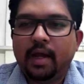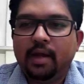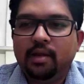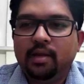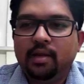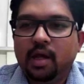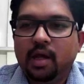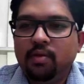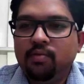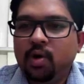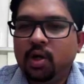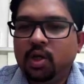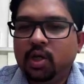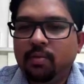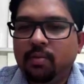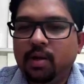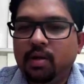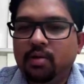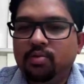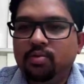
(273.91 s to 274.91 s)
and
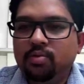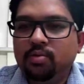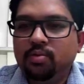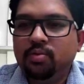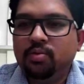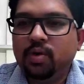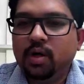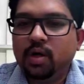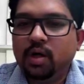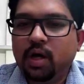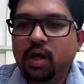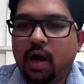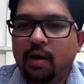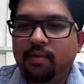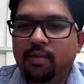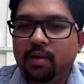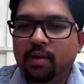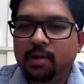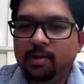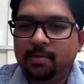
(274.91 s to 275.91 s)
then what I will do,
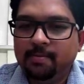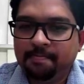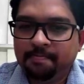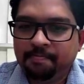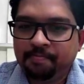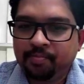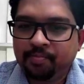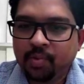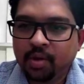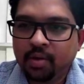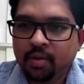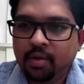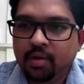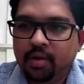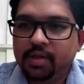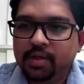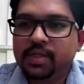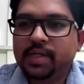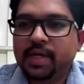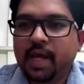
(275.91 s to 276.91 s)
I will
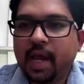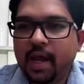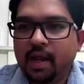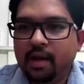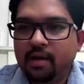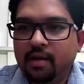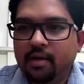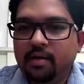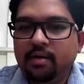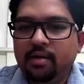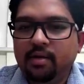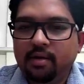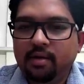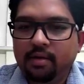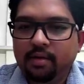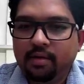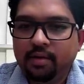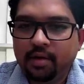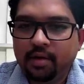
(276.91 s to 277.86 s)
scan